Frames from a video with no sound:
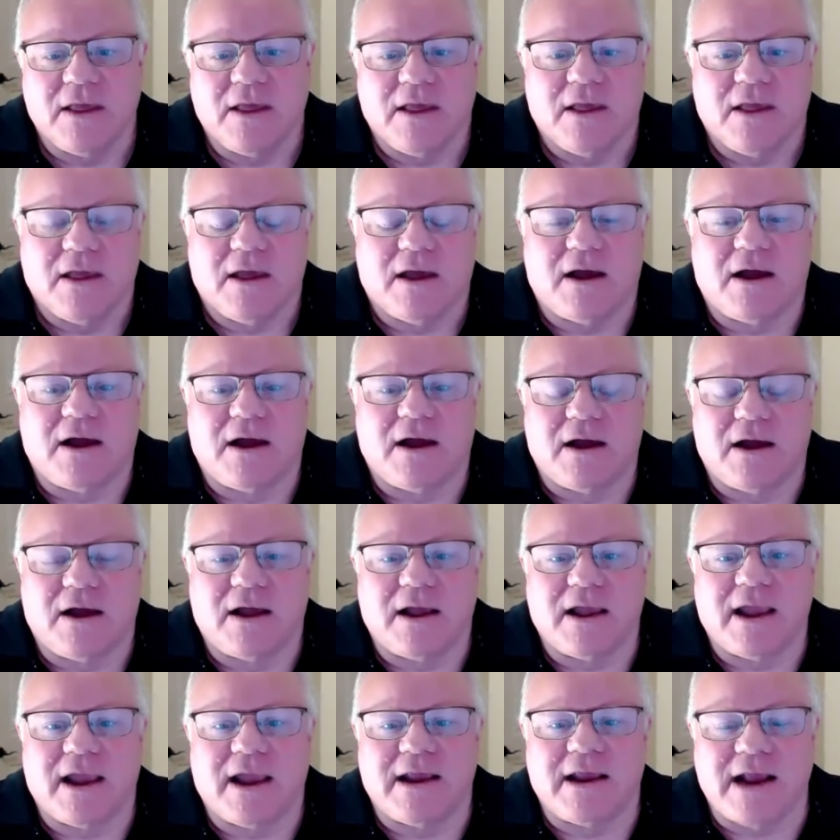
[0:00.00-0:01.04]

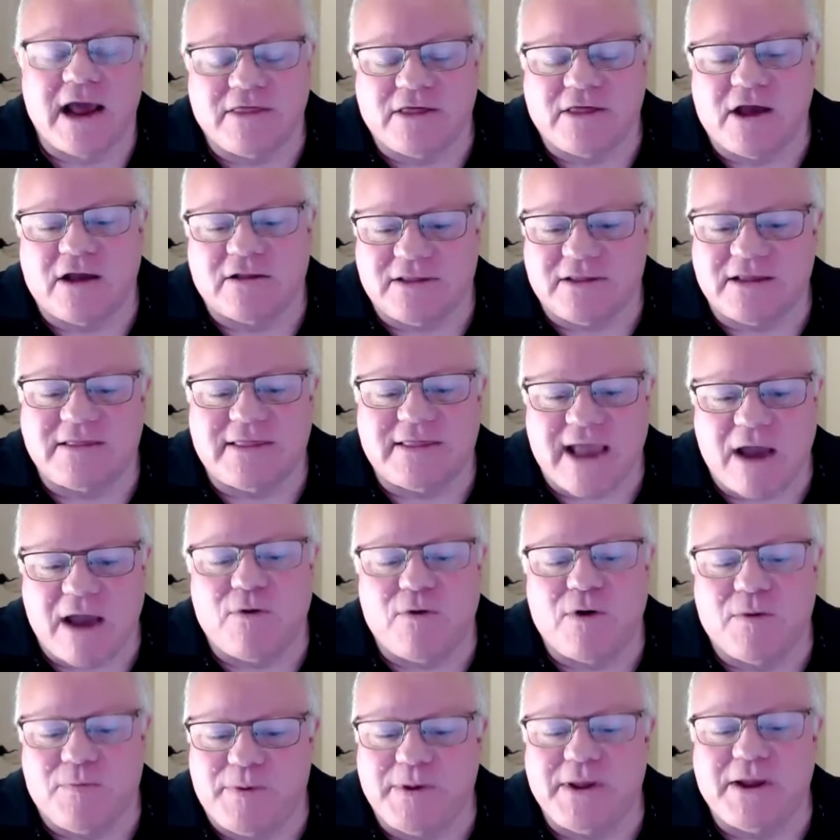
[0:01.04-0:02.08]
Wow. And I thought that that
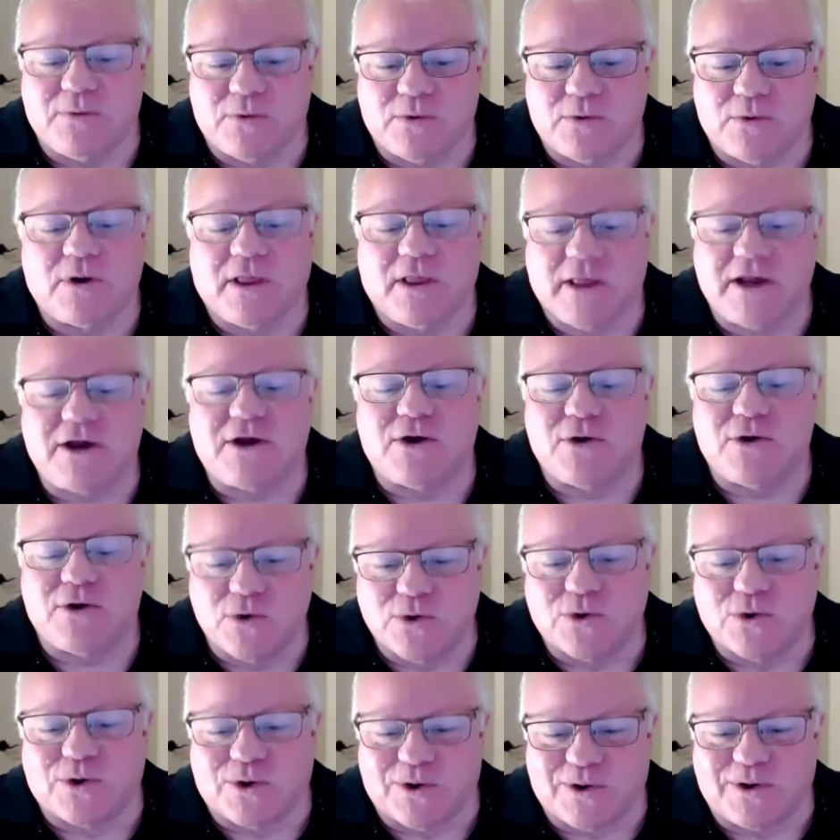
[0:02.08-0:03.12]
would be really
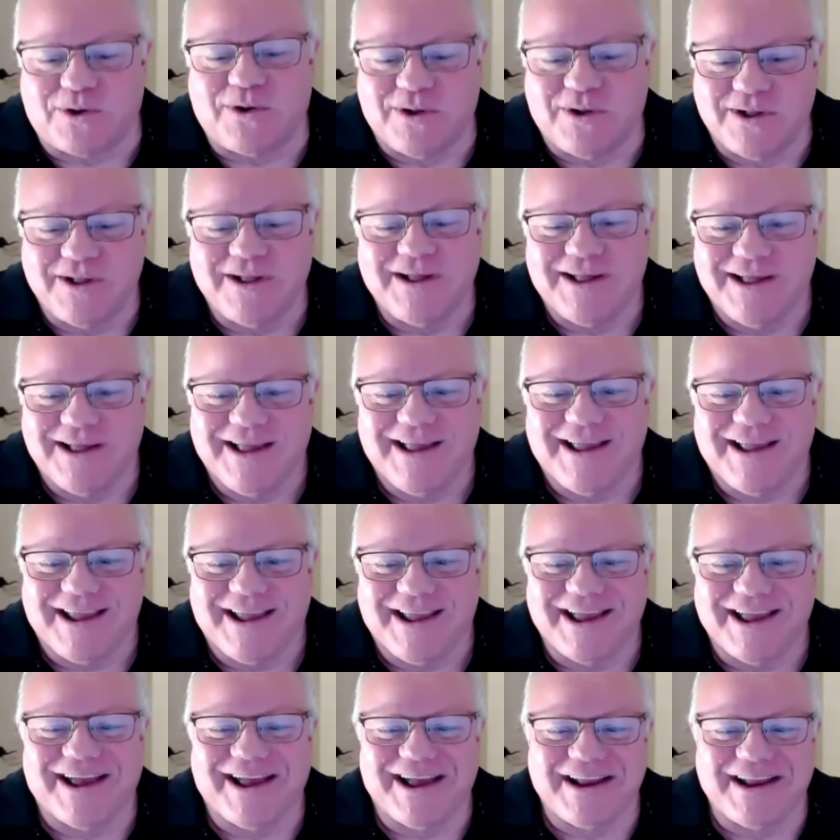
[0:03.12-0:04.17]
cool.
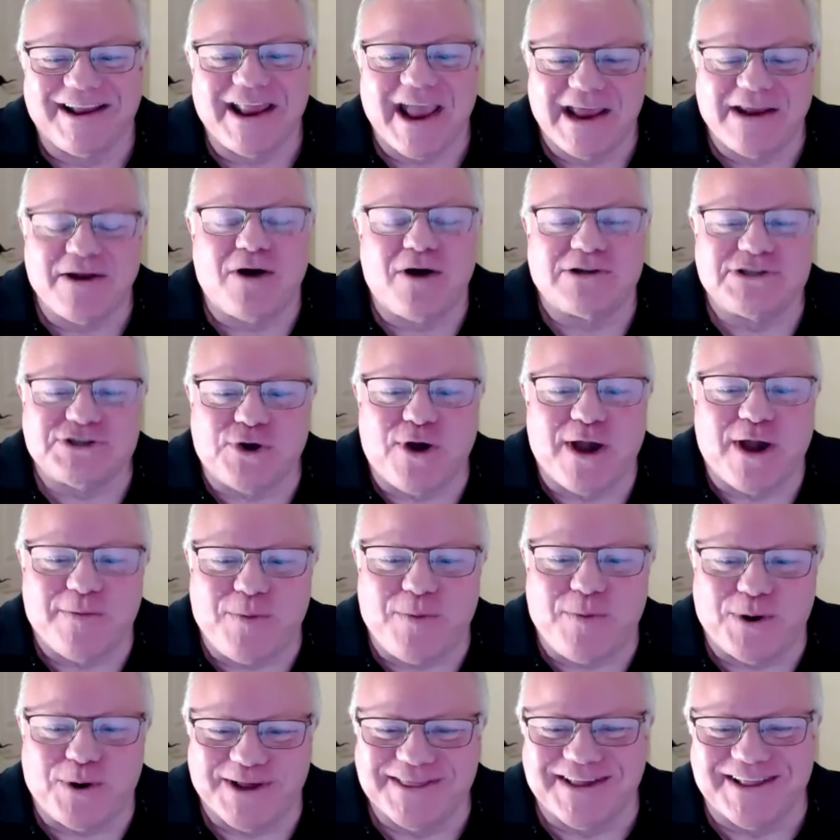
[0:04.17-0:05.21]
And also I
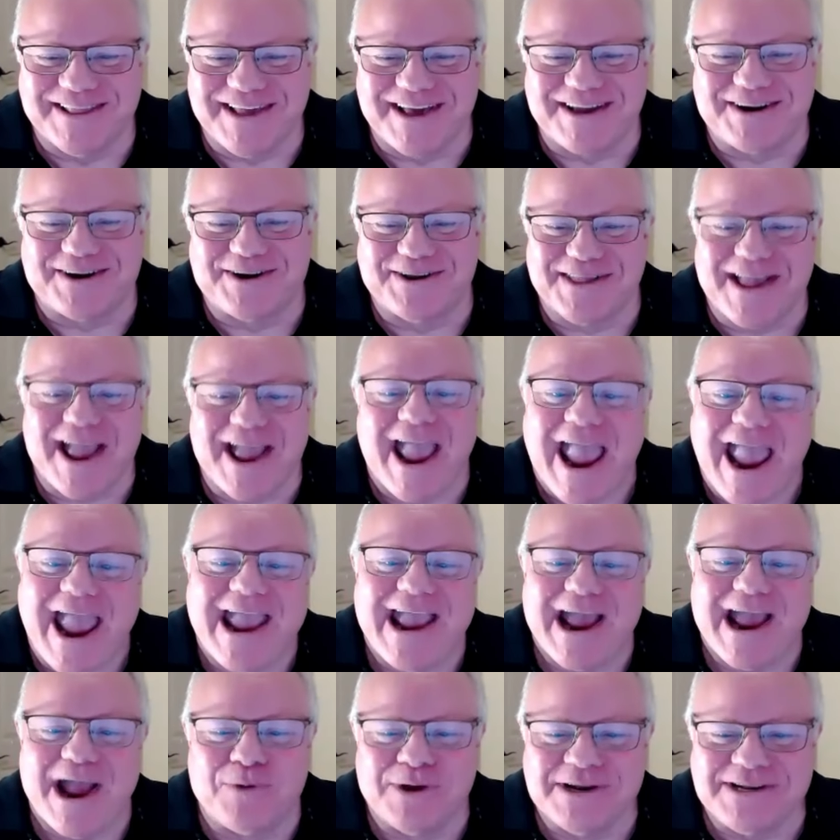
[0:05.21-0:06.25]
put in the letter that,
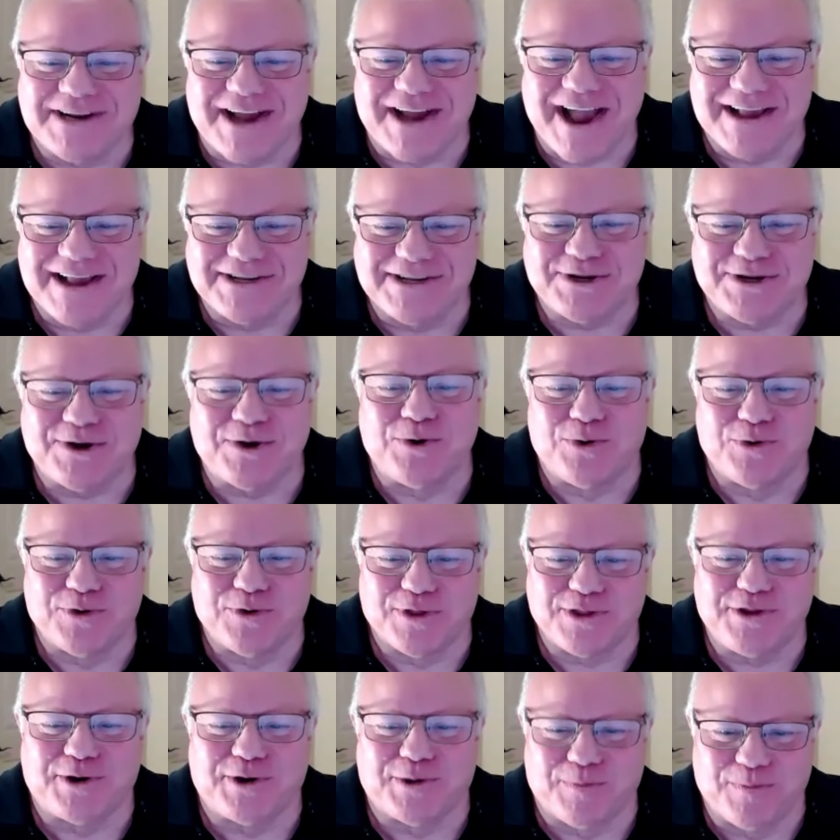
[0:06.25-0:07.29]
hey, I went to high school
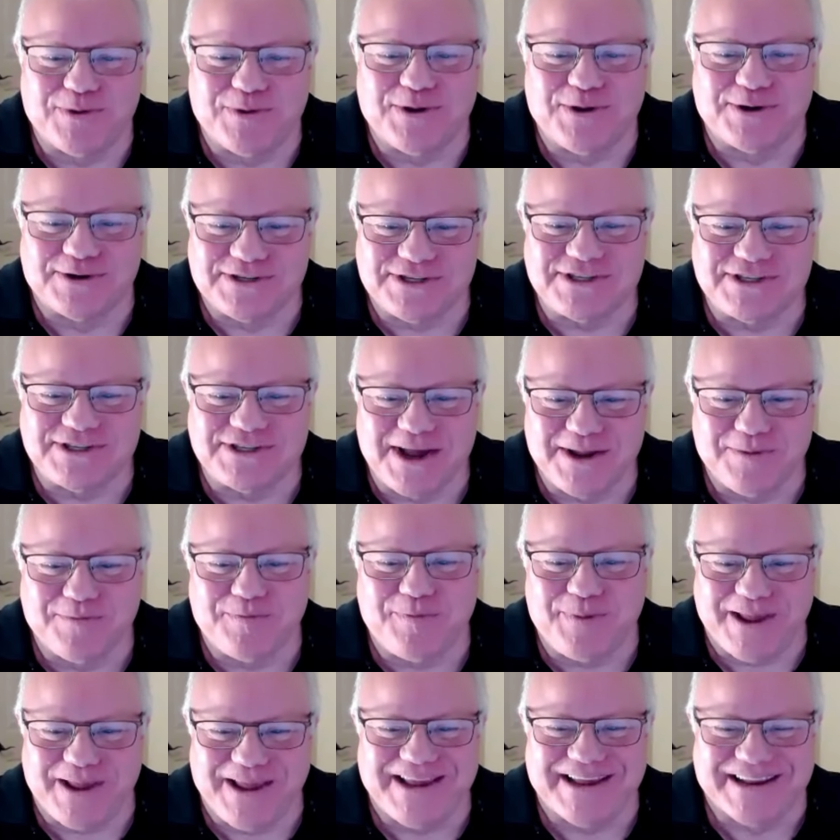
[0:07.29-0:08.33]
with your
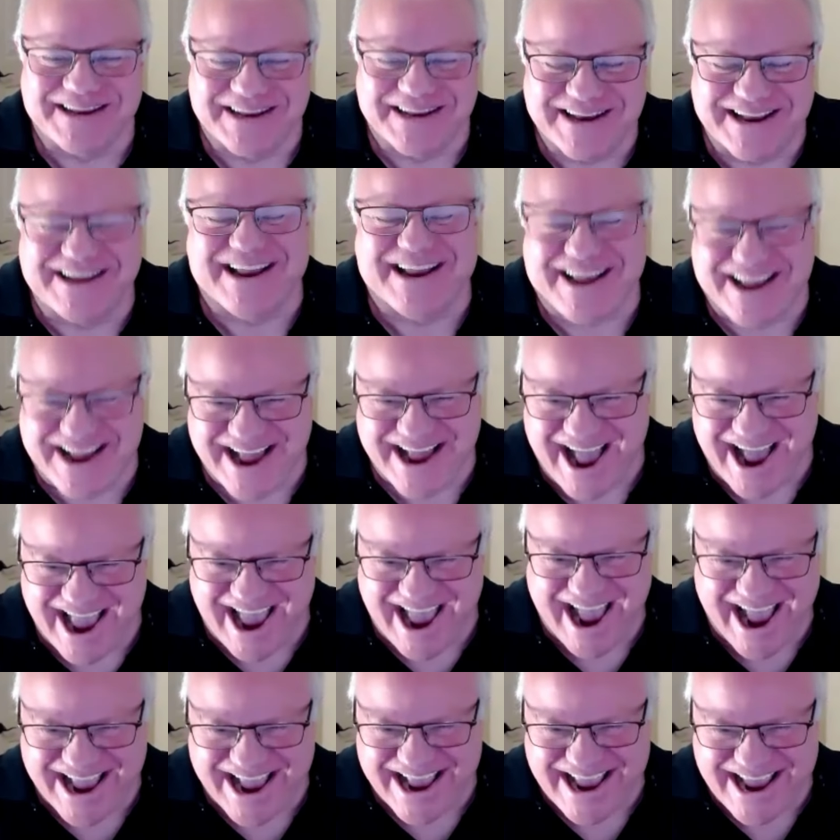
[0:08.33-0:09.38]
son, Pete. Oh,
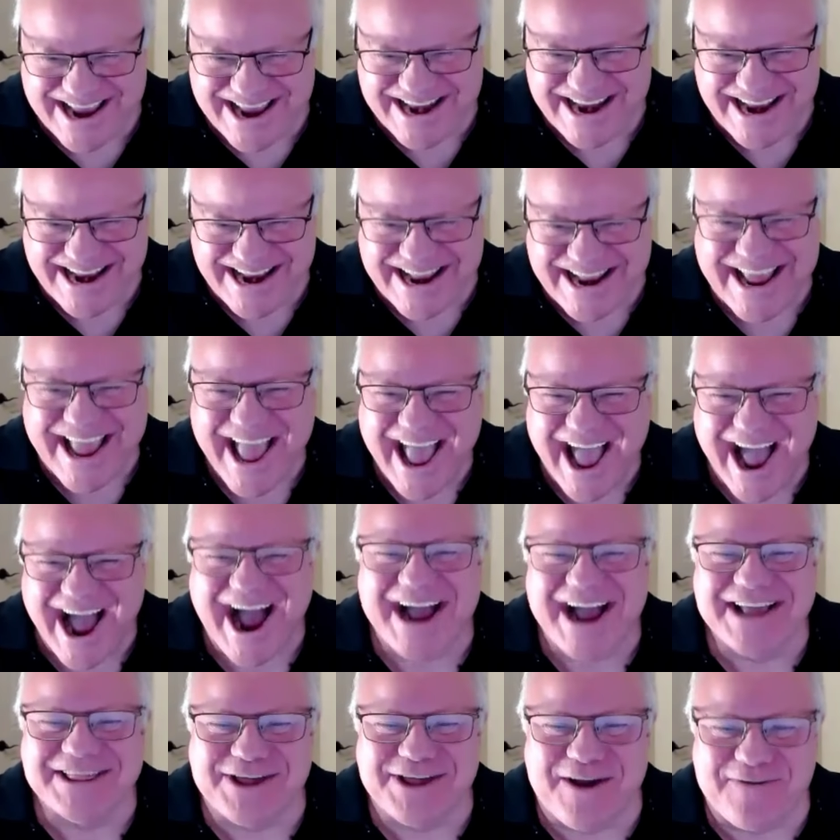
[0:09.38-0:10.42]
nice.
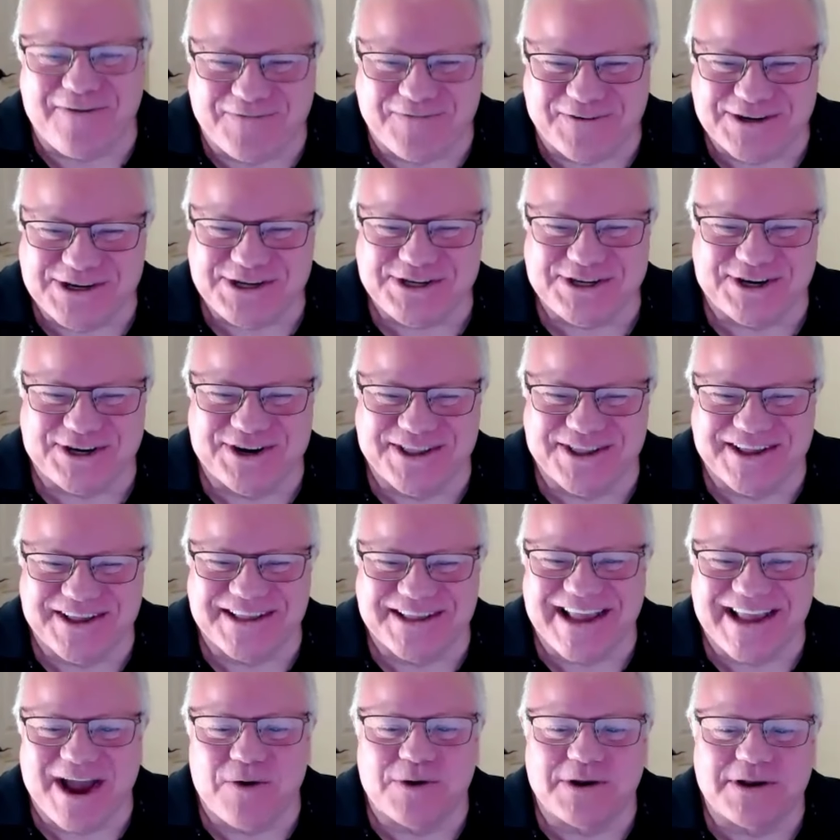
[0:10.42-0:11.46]
I thought for sure
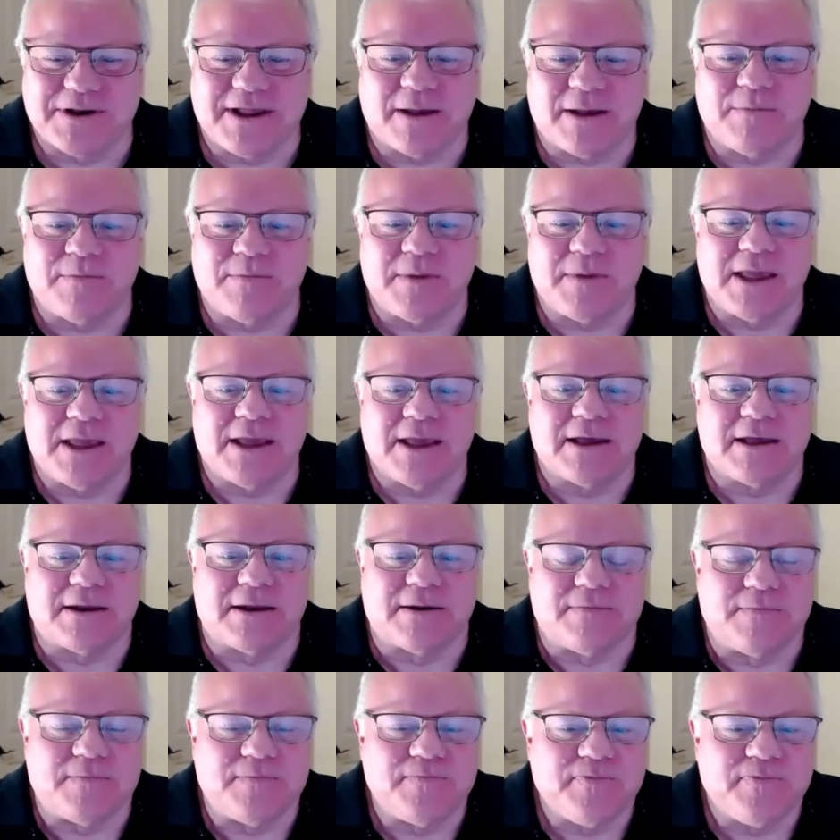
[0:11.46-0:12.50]
that that would get me
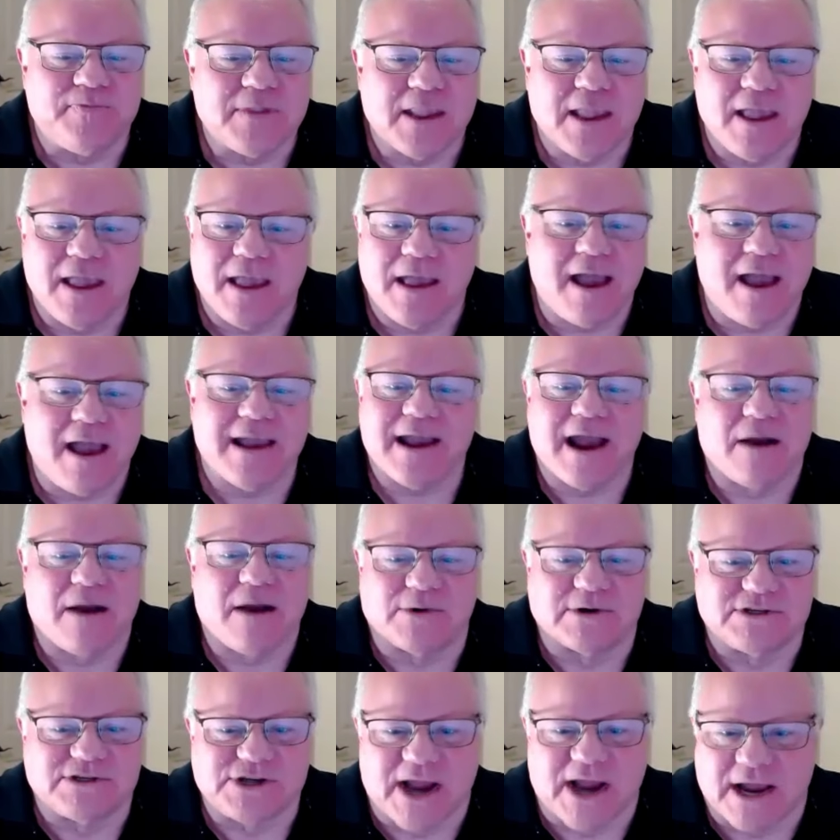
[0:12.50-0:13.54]
in. I got
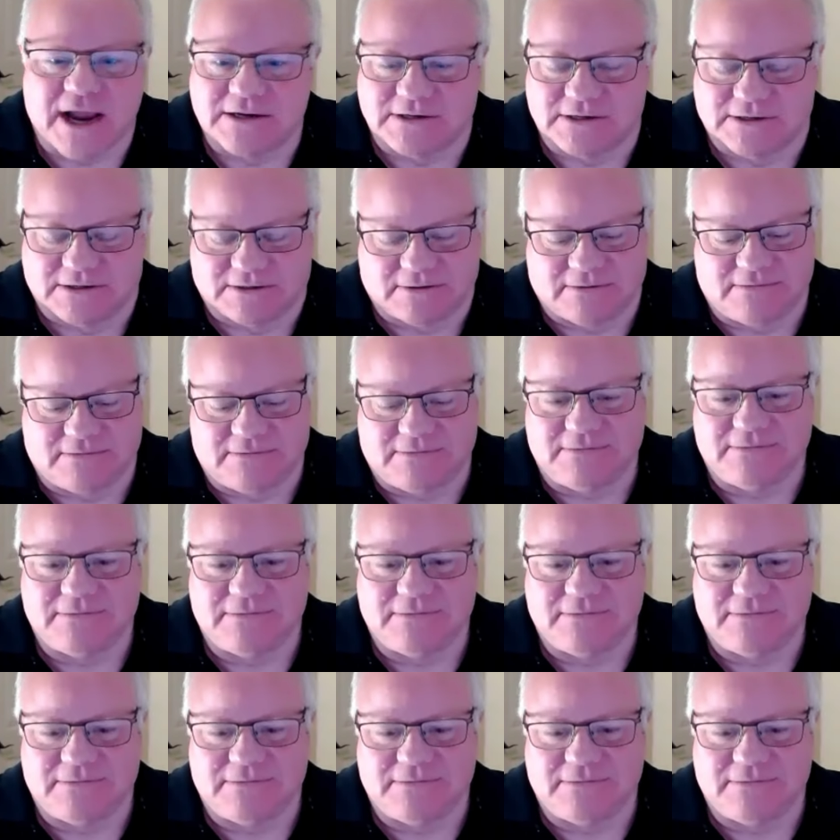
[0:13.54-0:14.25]
rejected.